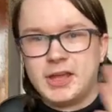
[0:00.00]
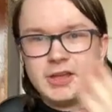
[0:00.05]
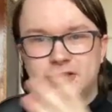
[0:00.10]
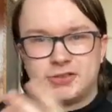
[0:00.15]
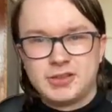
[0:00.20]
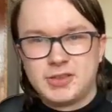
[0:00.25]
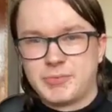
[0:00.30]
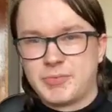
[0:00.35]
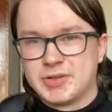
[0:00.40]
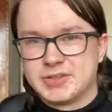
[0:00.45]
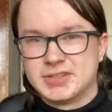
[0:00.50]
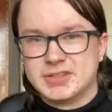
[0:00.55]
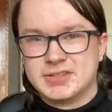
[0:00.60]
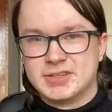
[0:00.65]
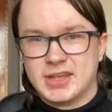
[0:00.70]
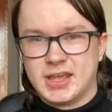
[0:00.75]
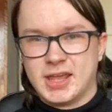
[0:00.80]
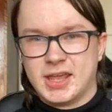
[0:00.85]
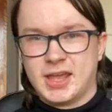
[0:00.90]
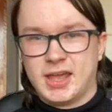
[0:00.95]
to the present
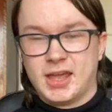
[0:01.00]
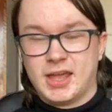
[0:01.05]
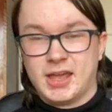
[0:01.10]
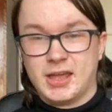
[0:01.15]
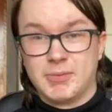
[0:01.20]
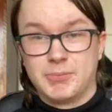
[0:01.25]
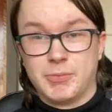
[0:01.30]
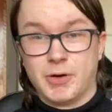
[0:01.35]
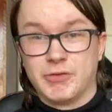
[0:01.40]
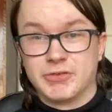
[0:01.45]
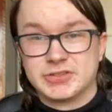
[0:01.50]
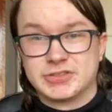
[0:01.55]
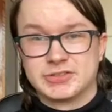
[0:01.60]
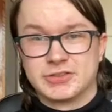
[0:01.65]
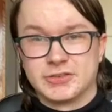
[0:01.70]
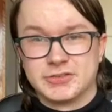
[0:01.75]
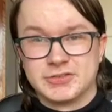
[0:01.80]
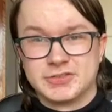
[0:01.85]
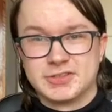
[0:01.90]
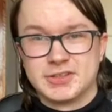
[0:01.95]
day, Boris
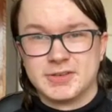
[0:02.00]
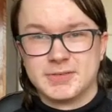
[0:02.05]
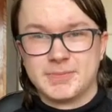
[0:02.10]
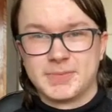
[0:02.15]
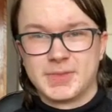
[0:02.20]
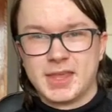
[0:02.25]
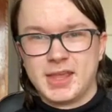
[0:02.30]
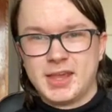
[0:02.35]
Johnson.